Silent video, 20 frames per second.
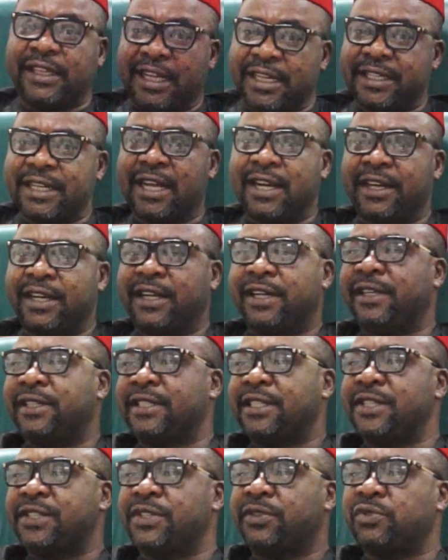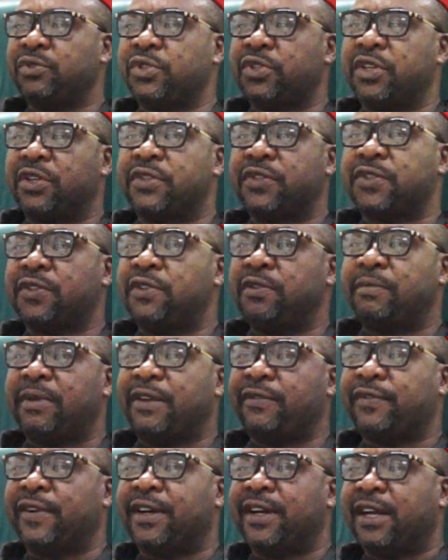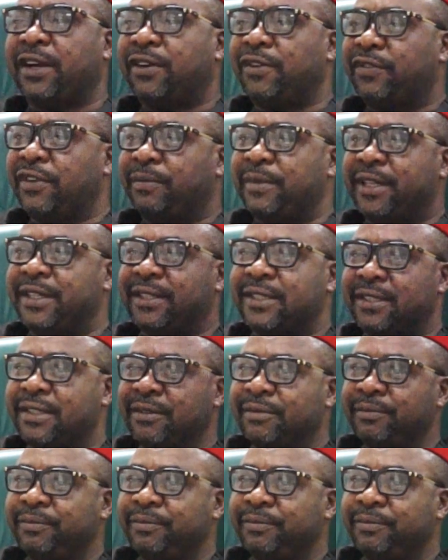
tertiary health institutions owned by federal government.